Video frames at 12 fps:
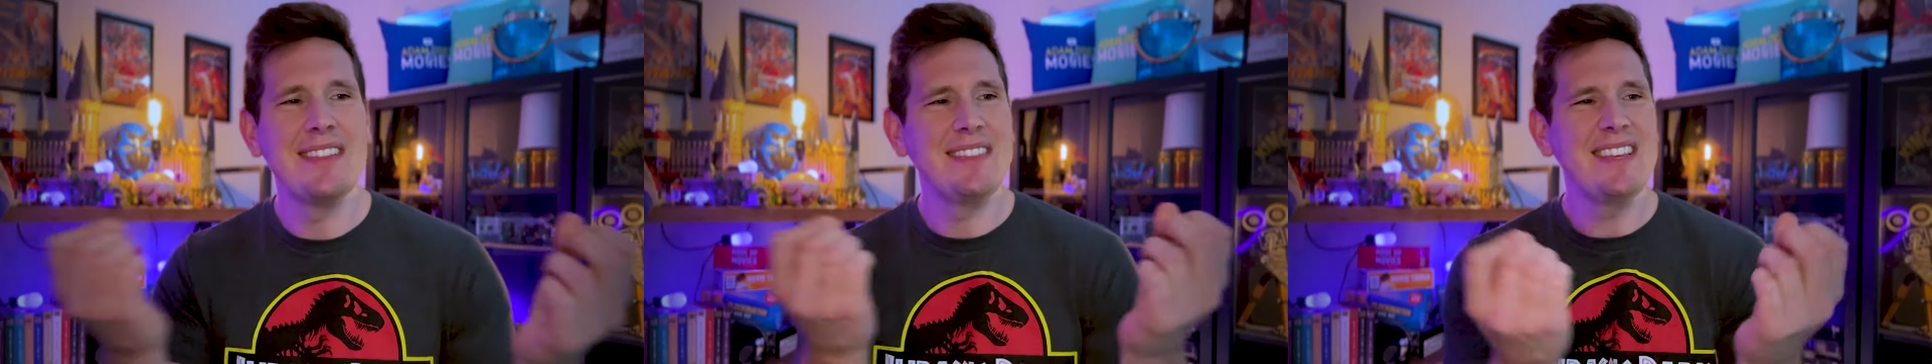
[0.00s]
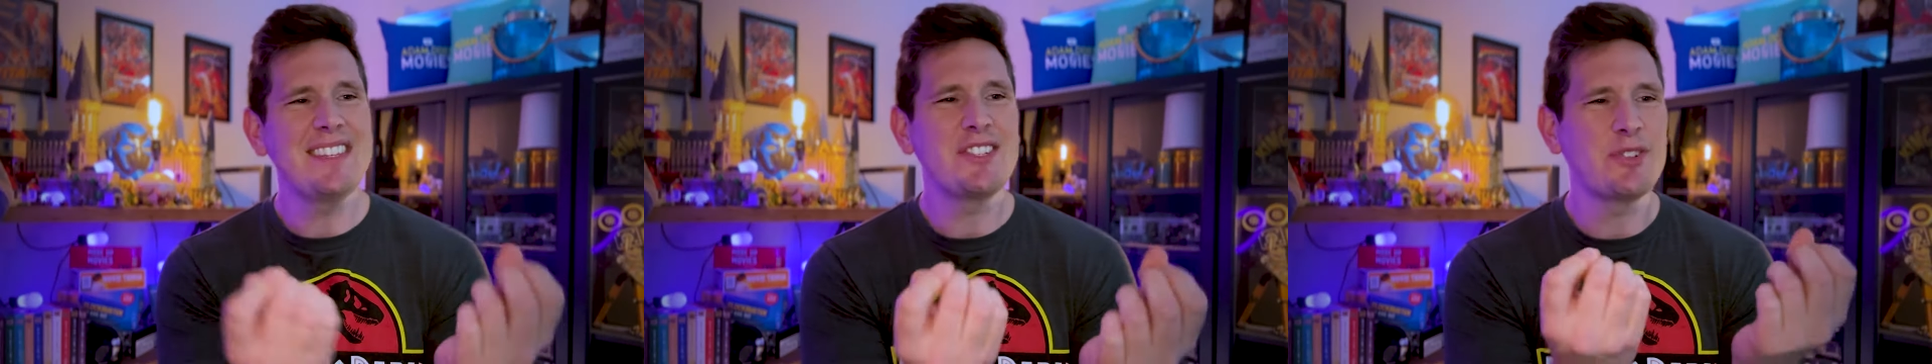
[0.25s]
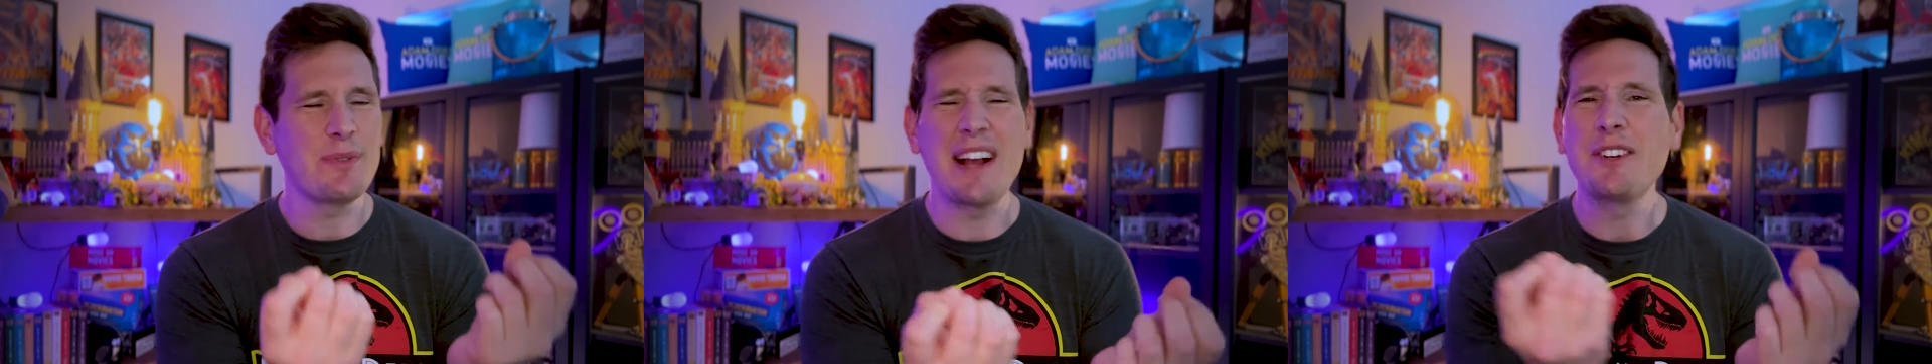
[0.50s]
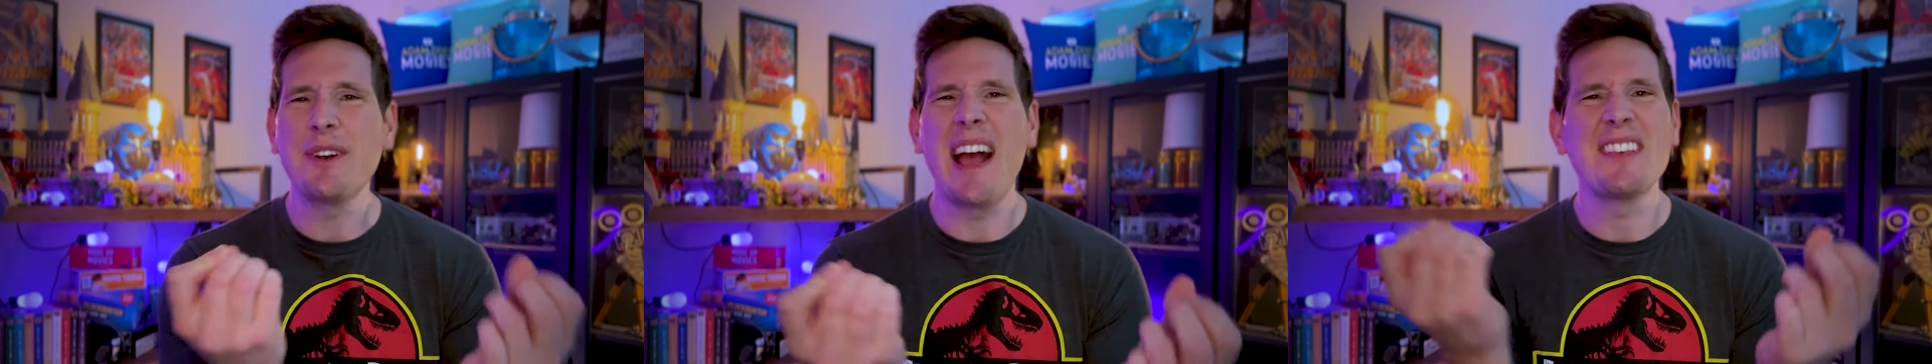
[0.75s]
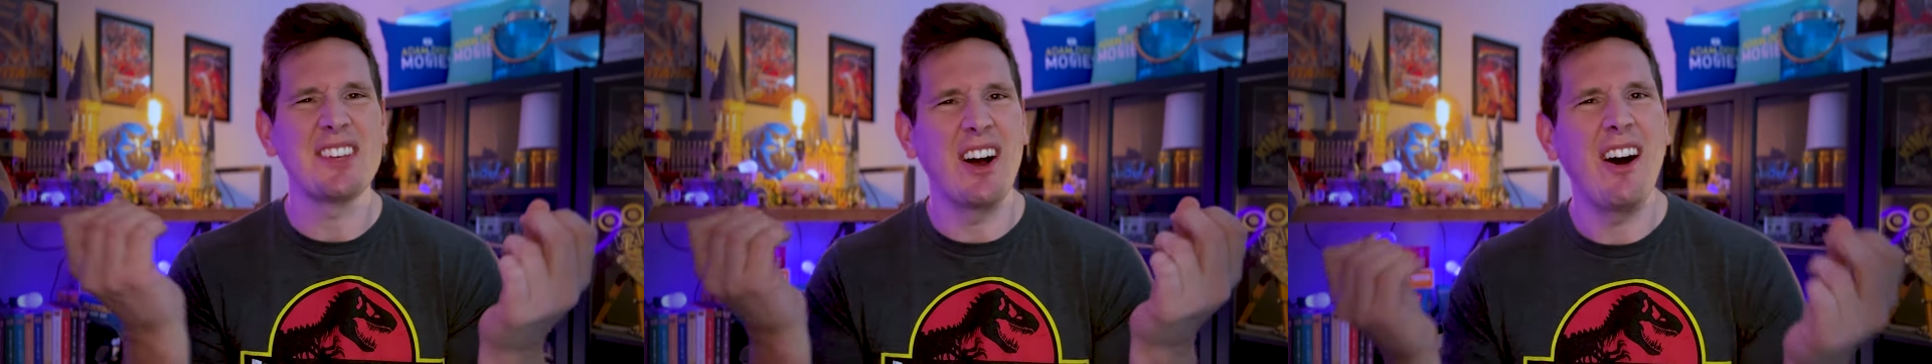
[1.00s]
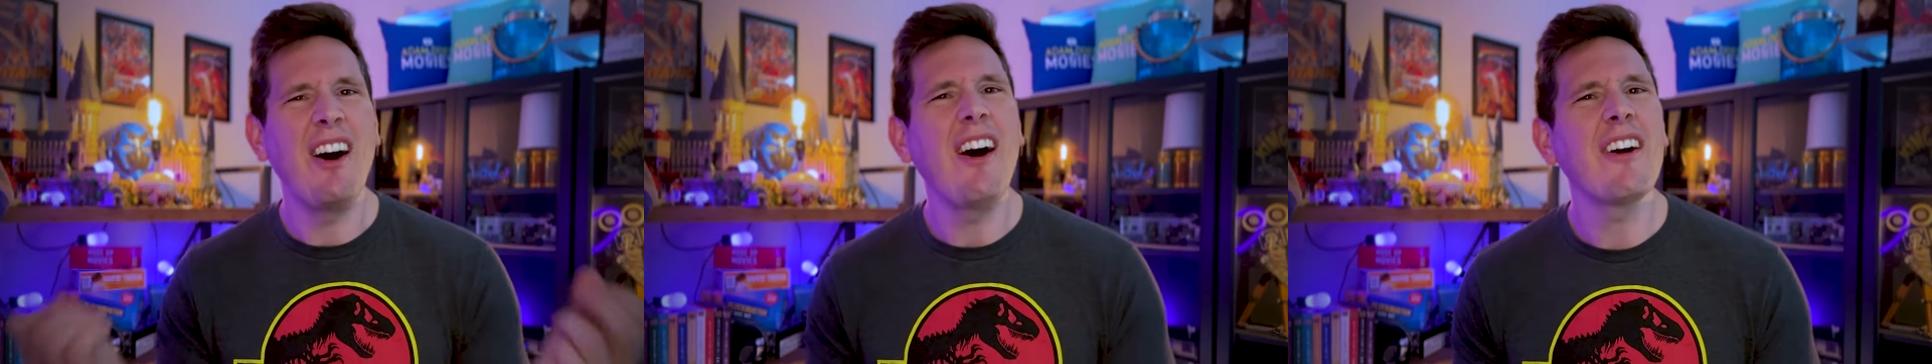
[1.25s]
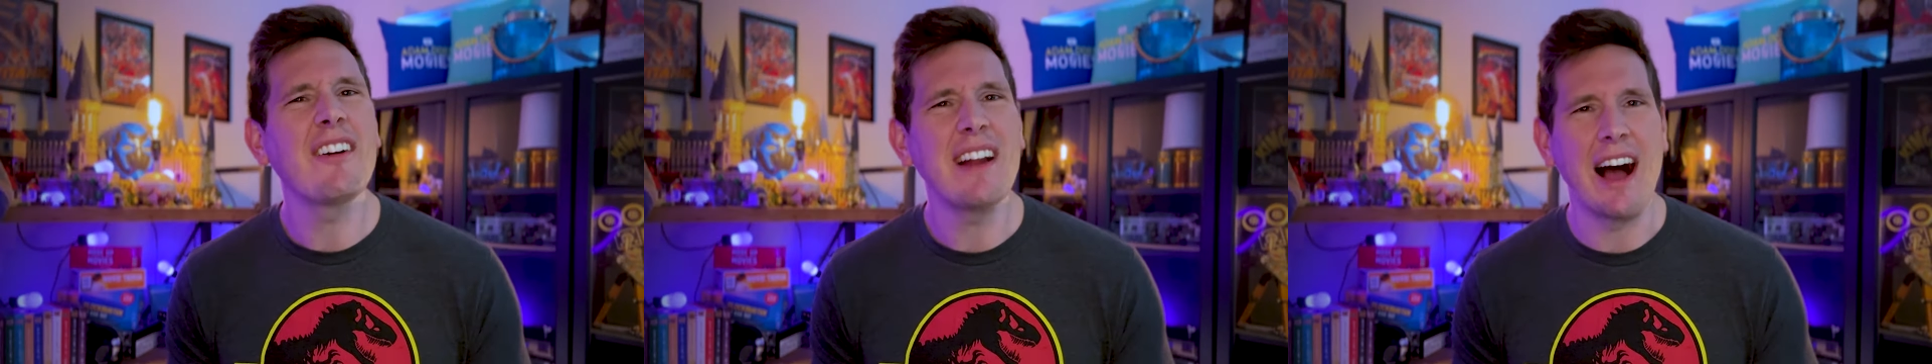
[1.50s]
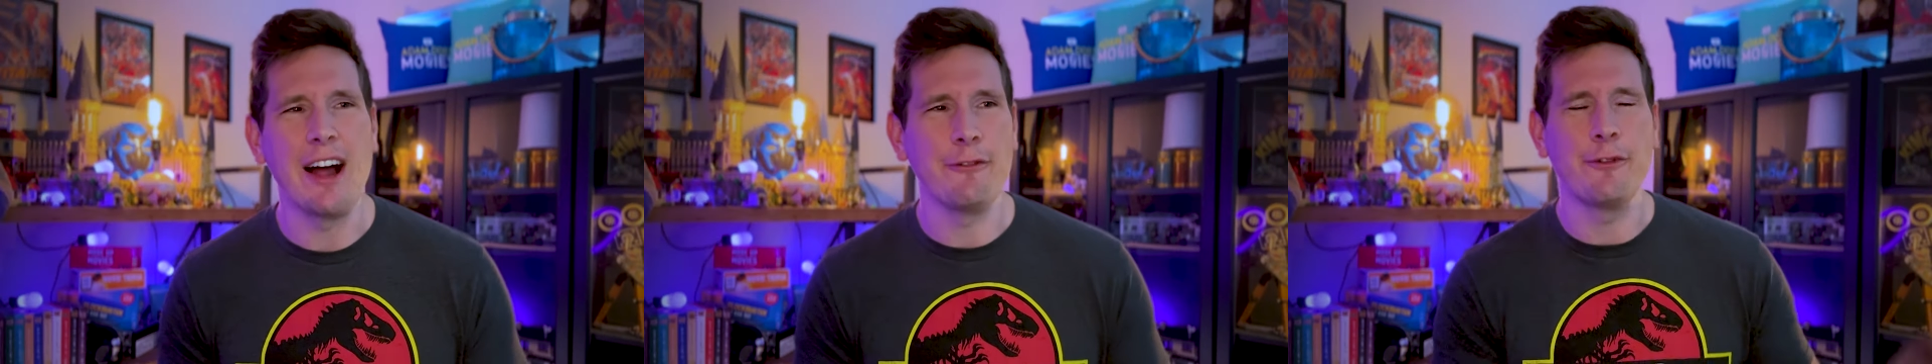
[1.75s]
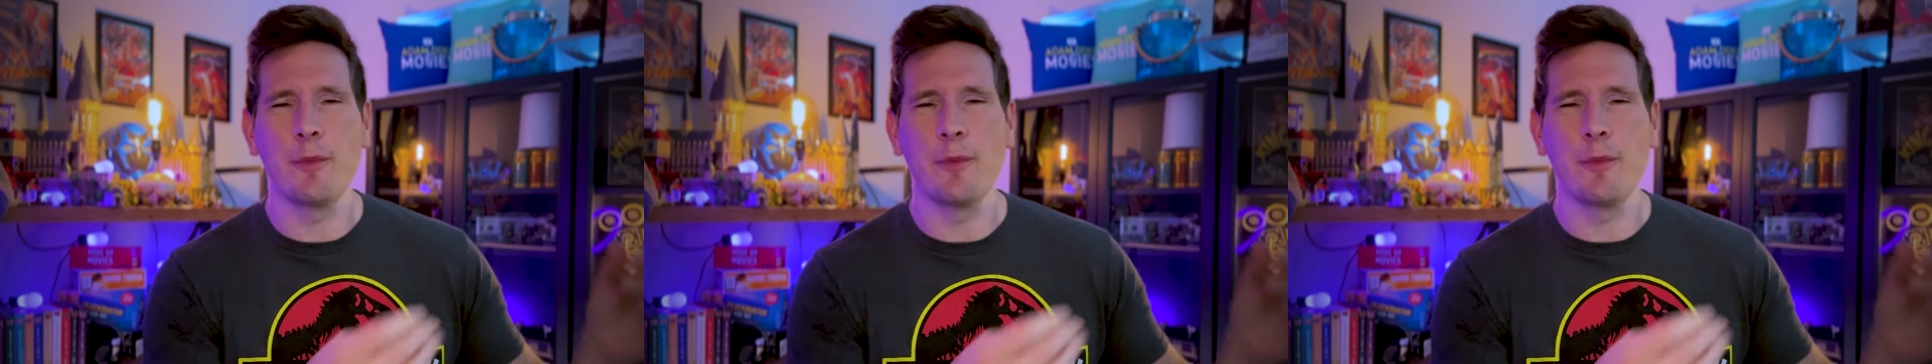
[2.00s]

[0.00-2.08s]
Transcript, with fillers: This director has a hard-on for